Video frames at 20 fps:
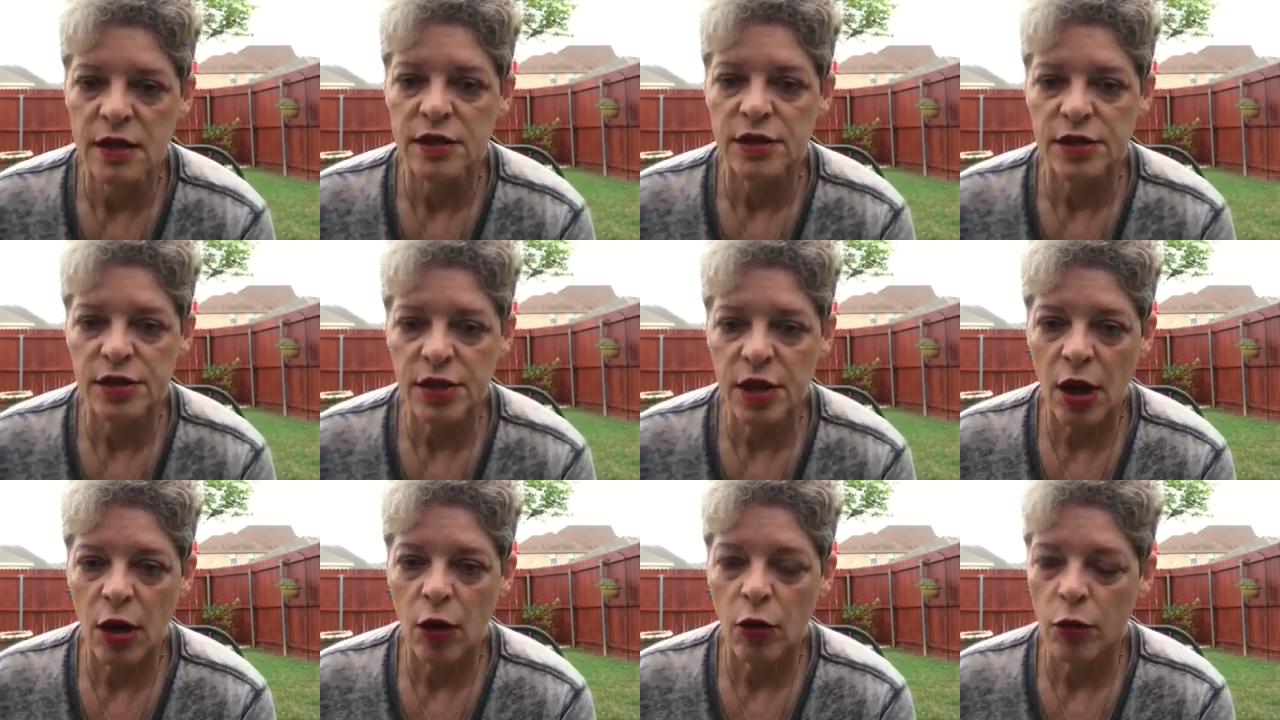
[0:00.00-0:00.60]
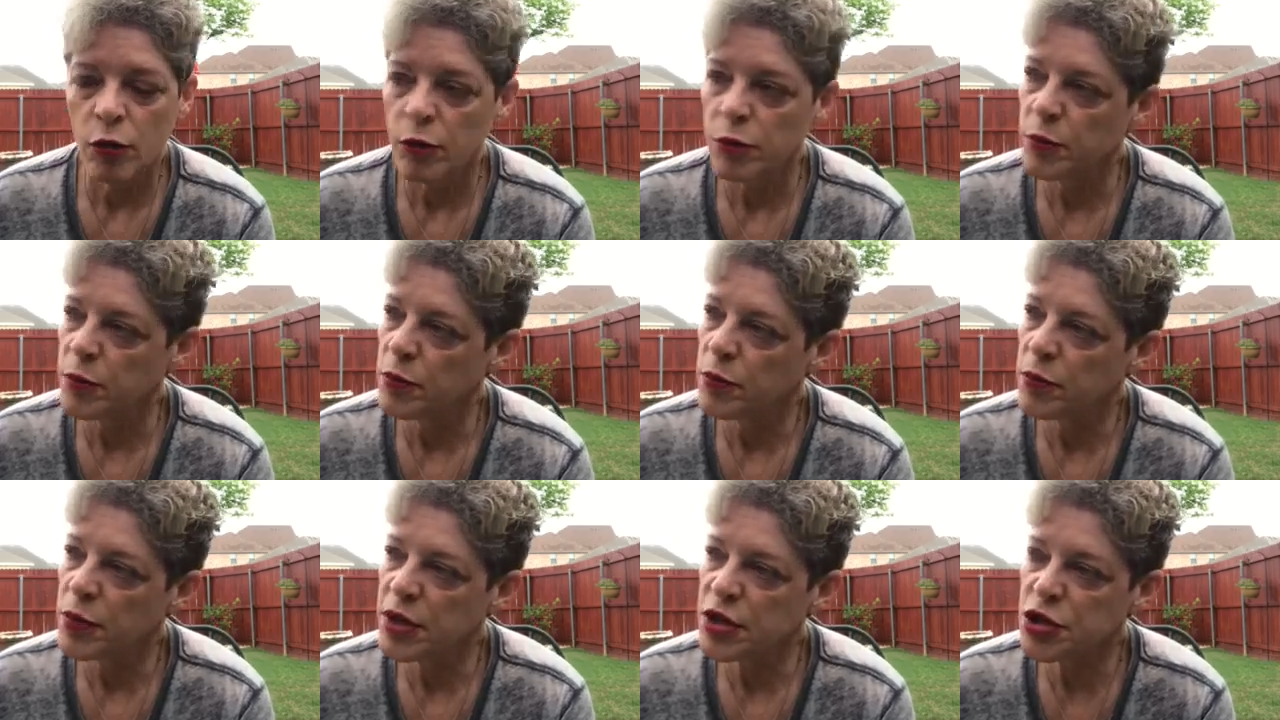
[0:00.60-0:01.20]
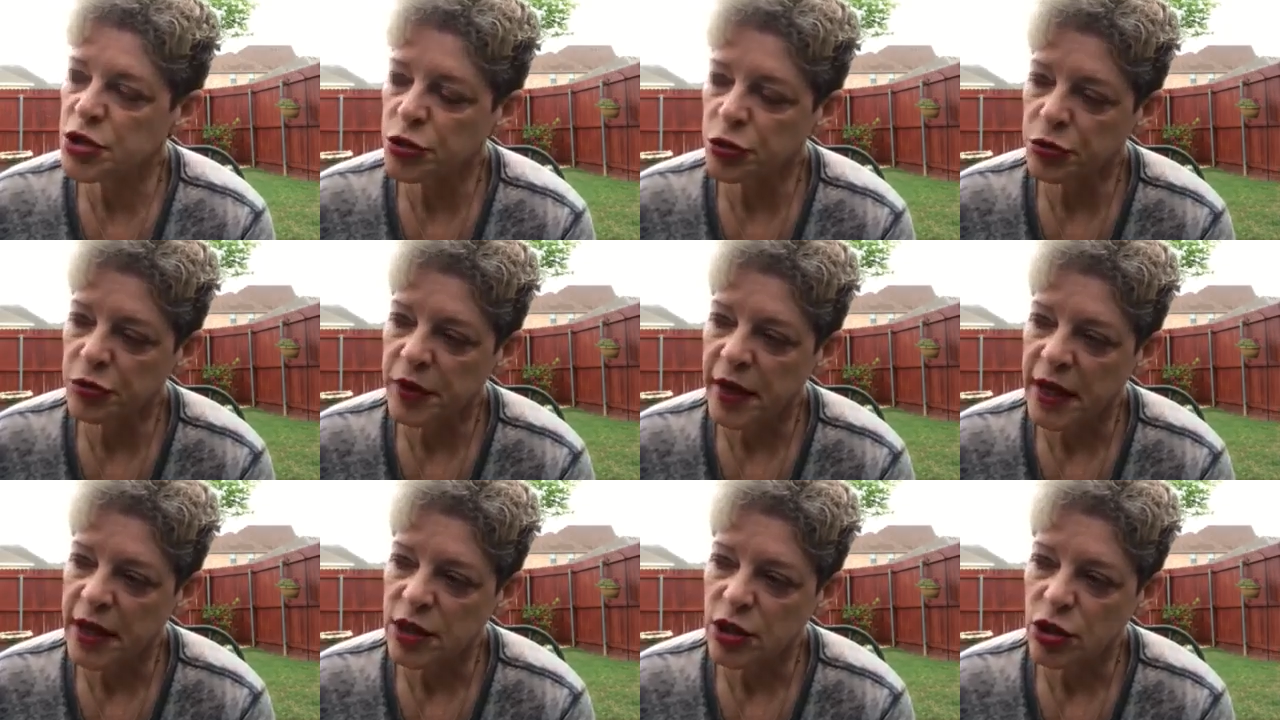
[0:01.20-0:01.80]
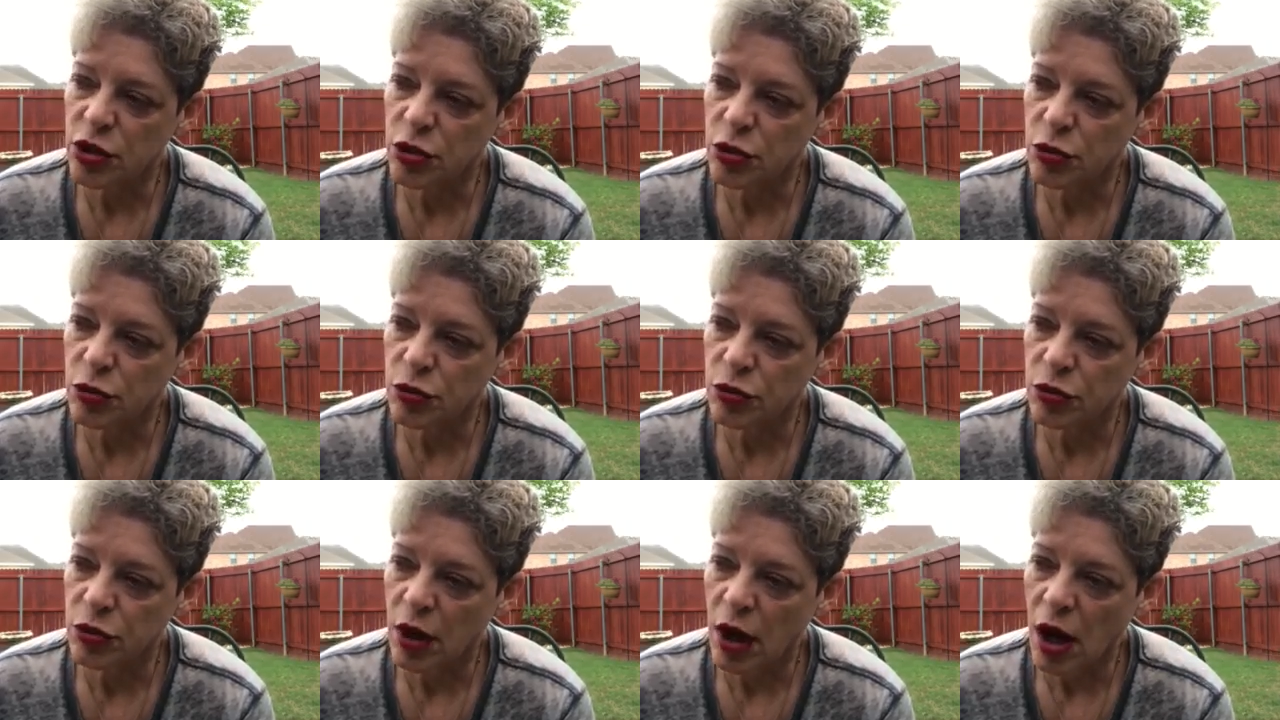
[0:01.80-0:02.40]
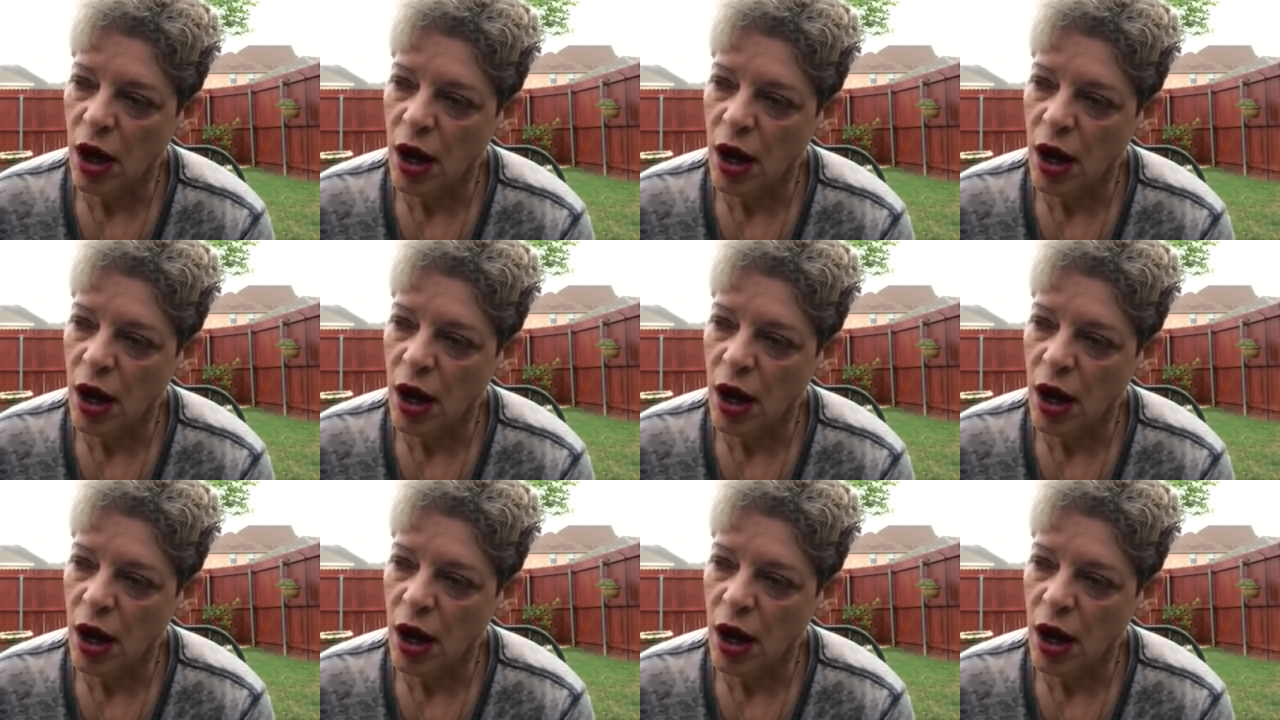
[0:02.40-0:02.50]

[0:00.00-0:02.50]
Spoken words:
So be sure that you,